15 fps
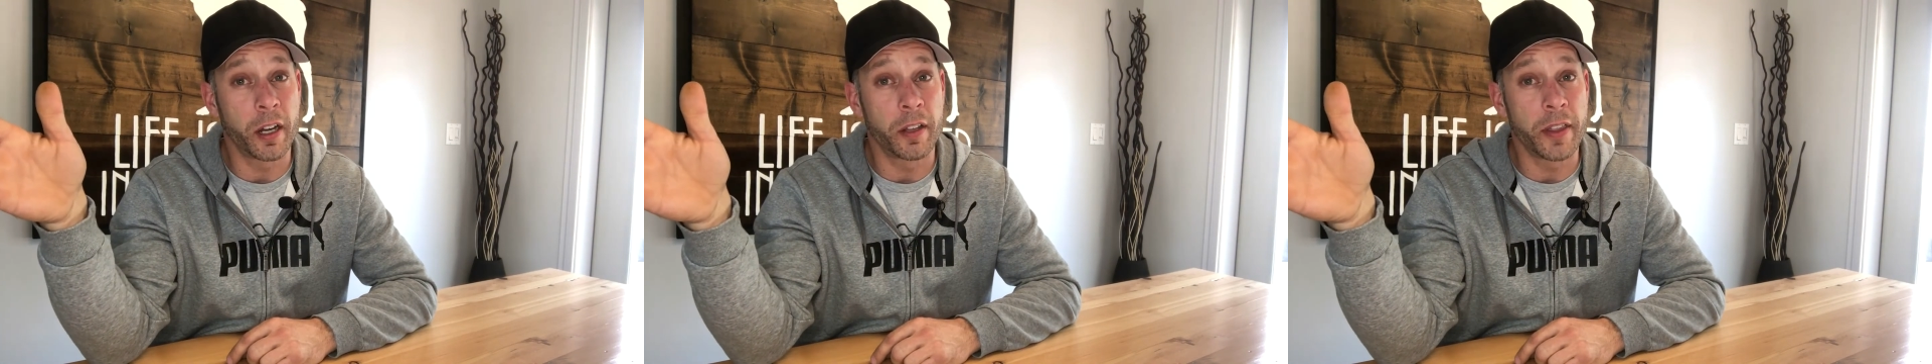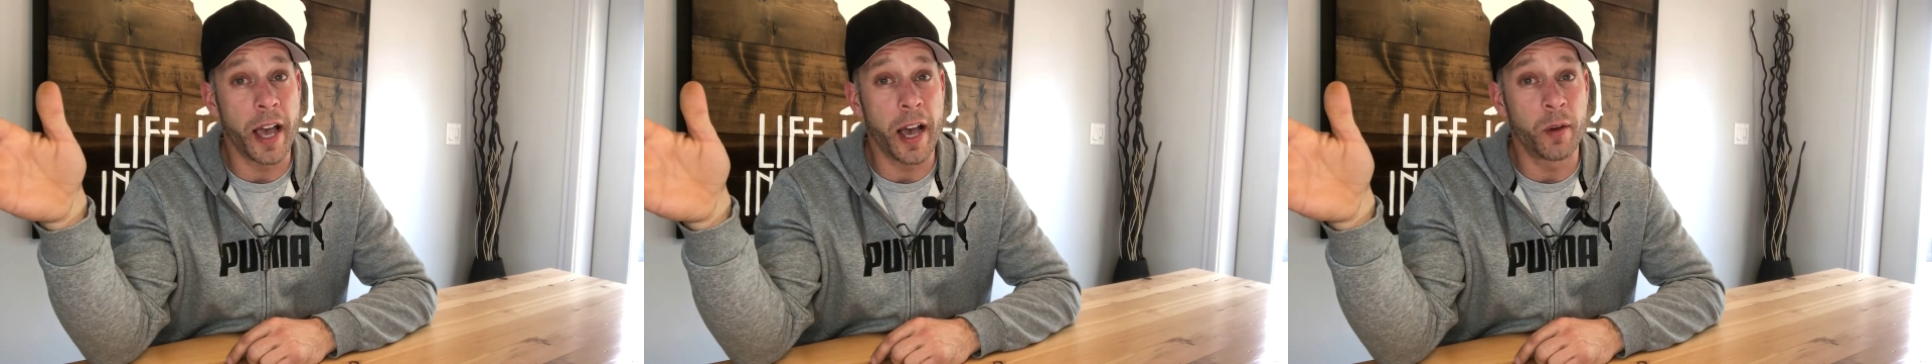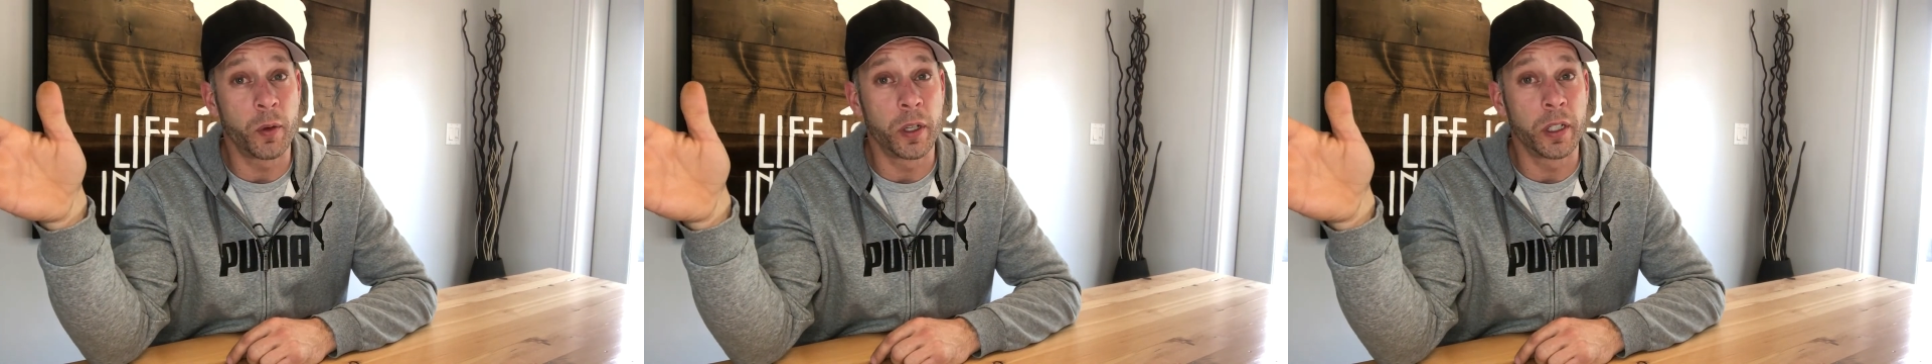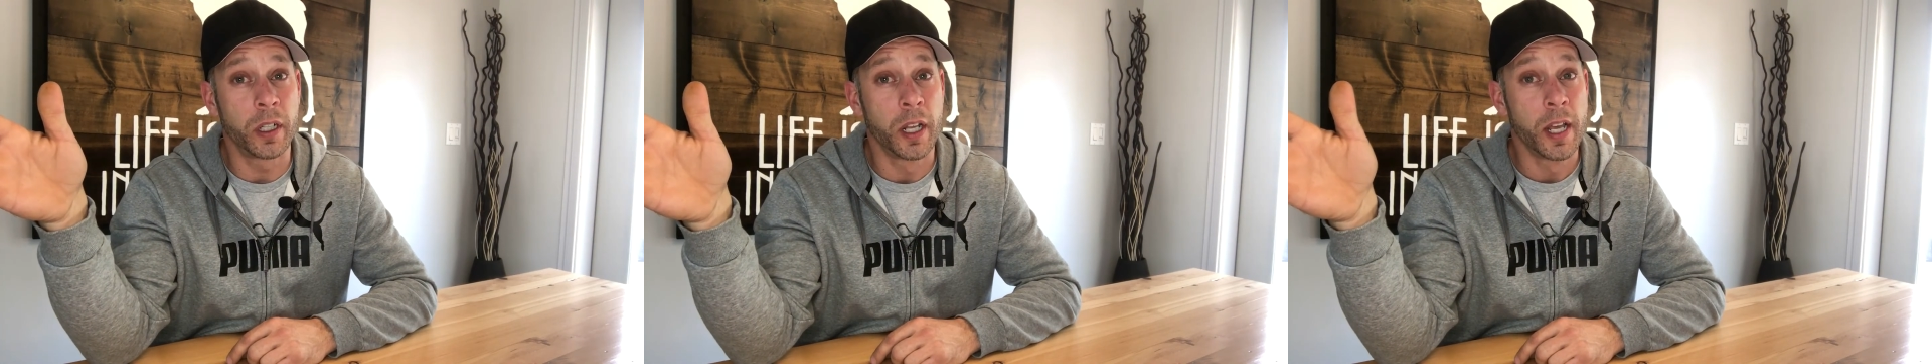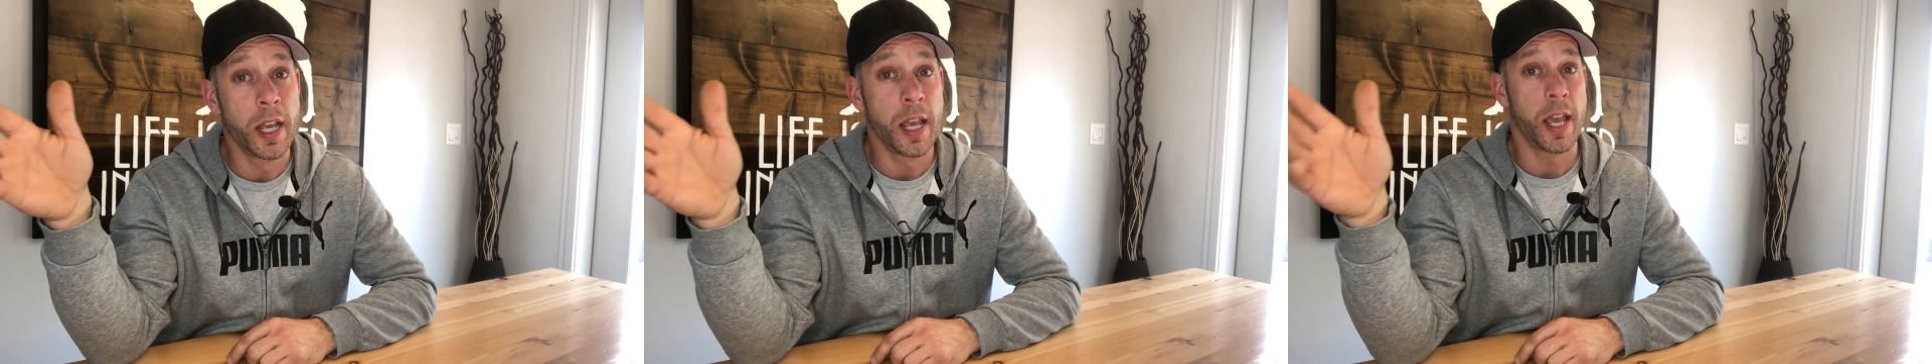on that one
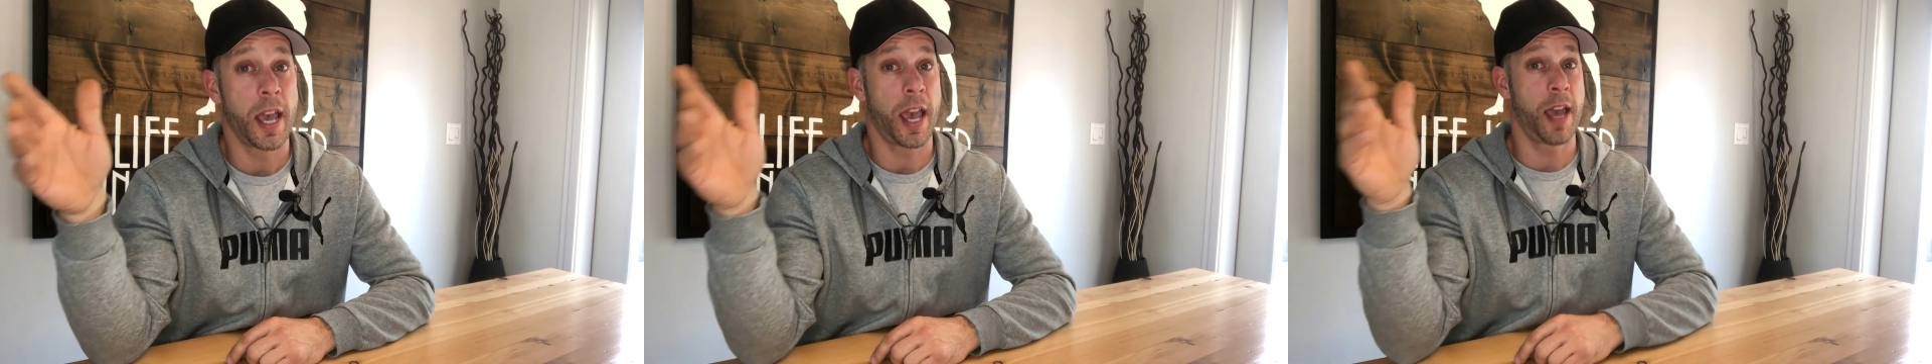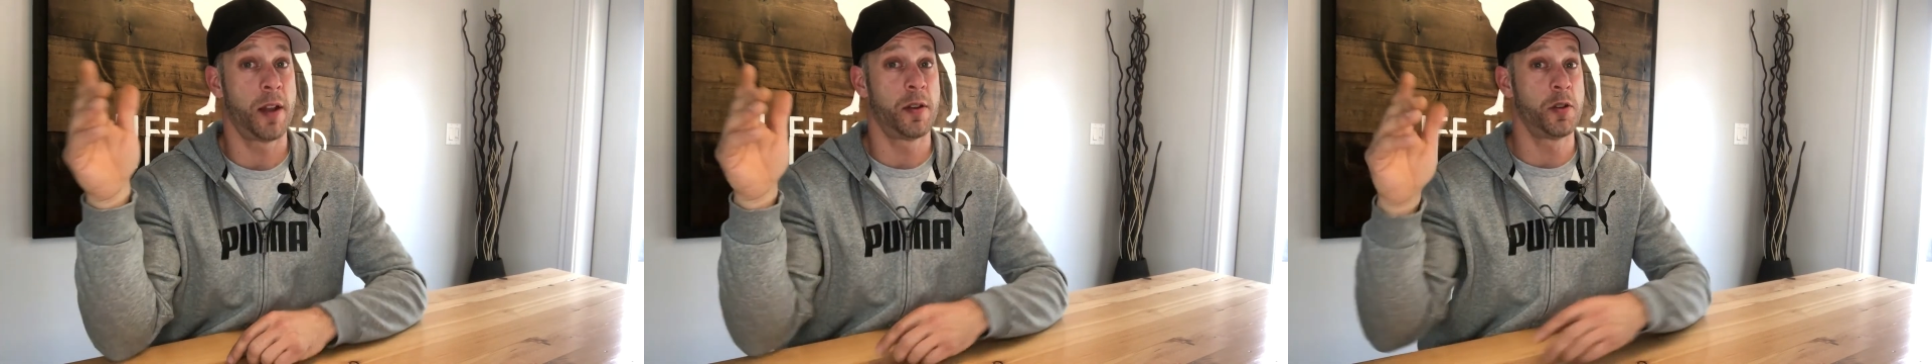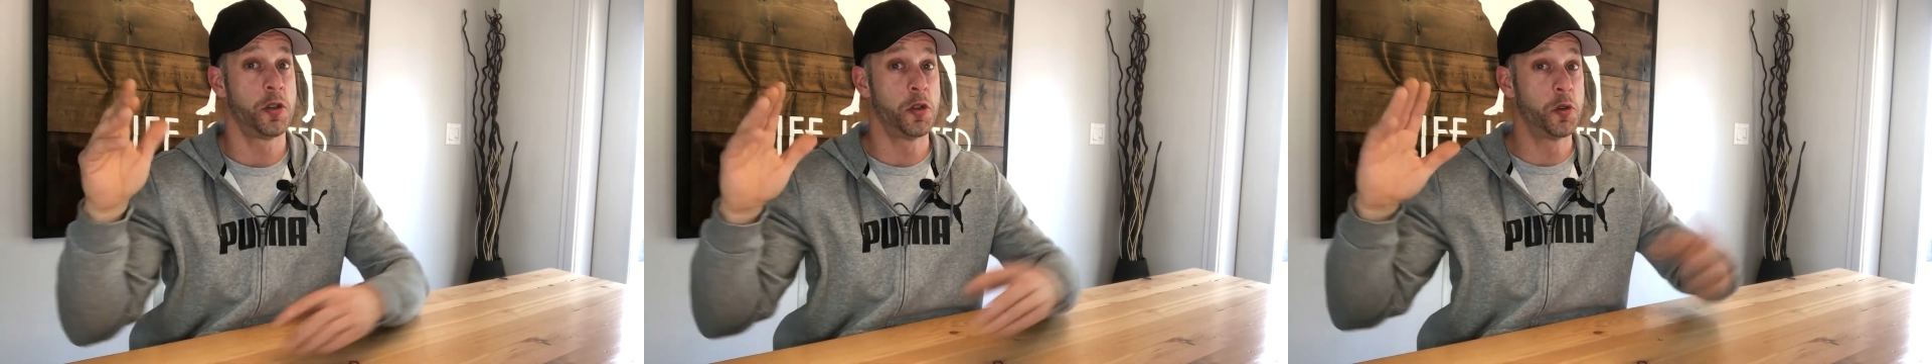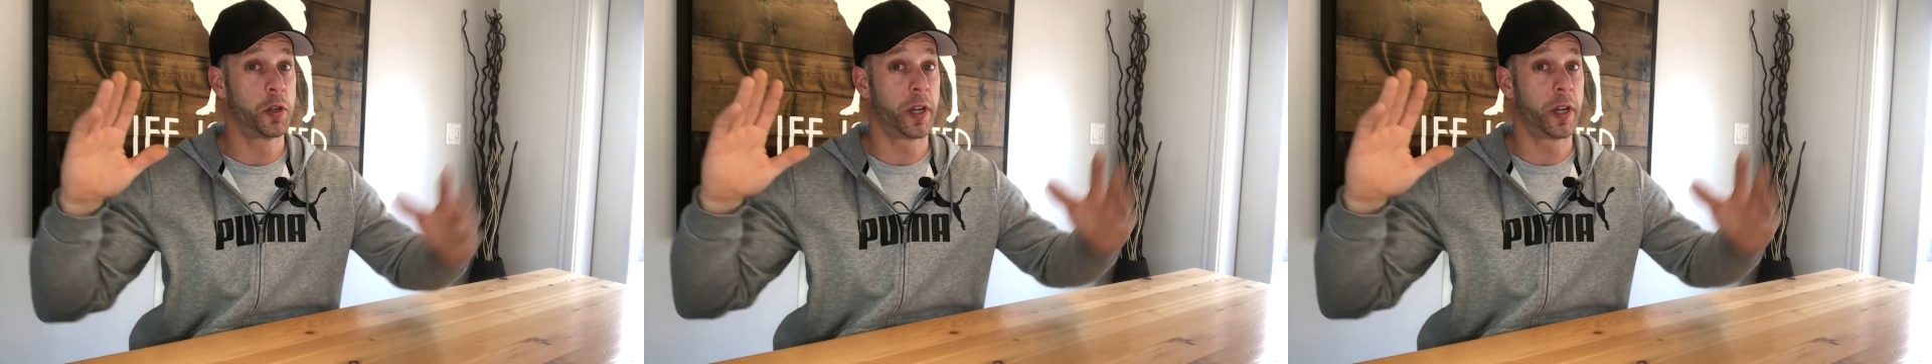and you